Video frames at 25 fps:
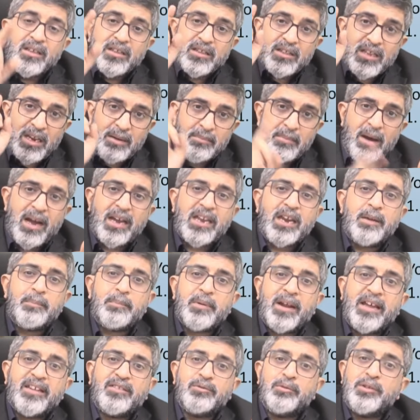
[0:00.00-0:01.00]
Then market
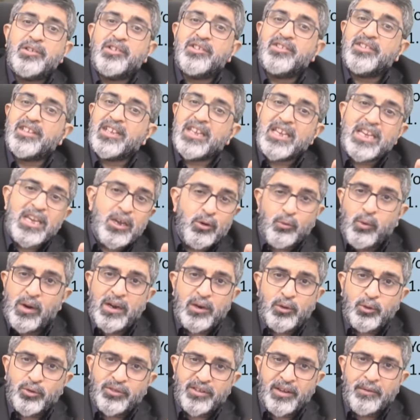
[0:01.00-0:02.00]
price which is equal
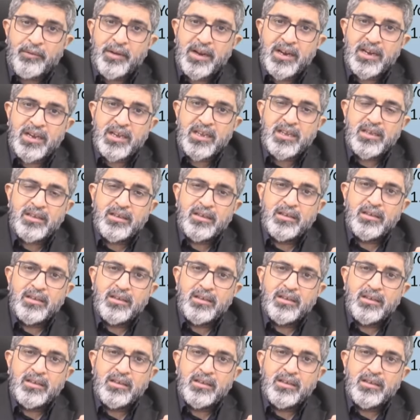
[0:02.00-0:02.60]
to 70,